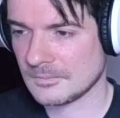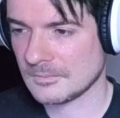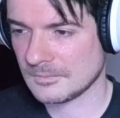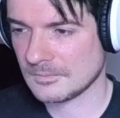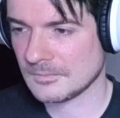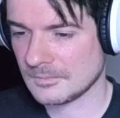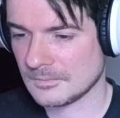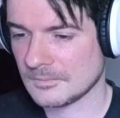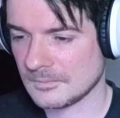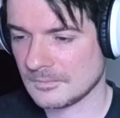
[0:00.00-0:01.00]
called
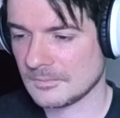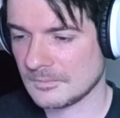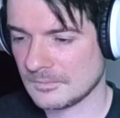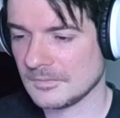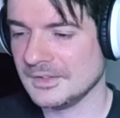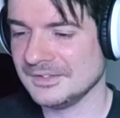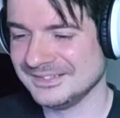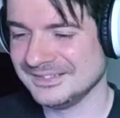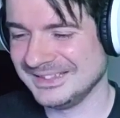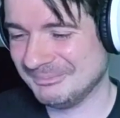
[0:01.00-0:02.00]
hippie popo
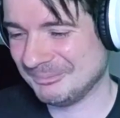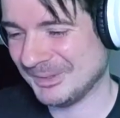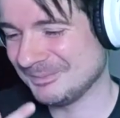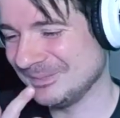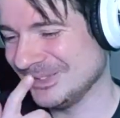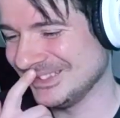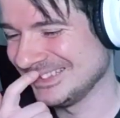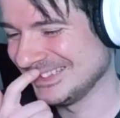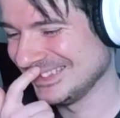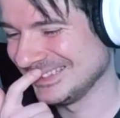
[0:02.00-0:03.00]
and
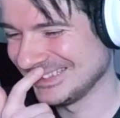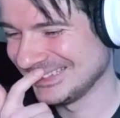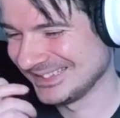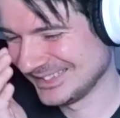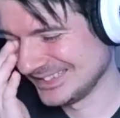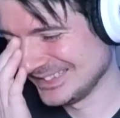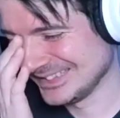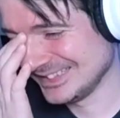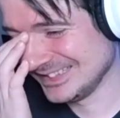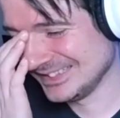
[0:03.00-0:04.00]
reinterprets the good old
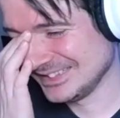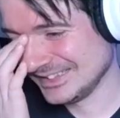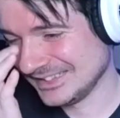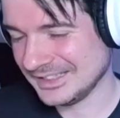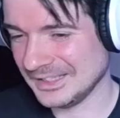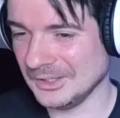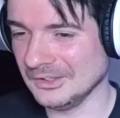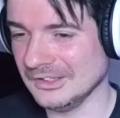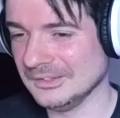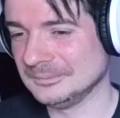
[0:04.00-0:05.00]
70s music in a
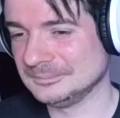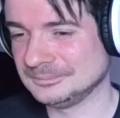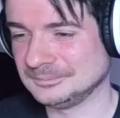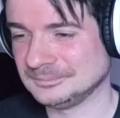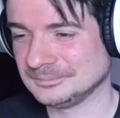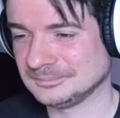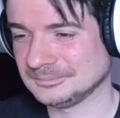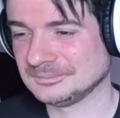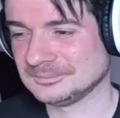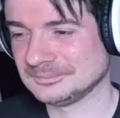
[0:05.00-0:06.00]
lovely and
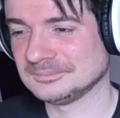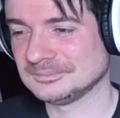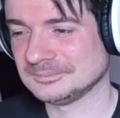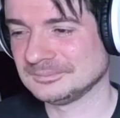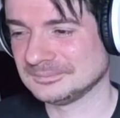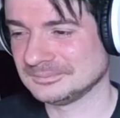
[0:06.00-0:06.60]
peaceful way.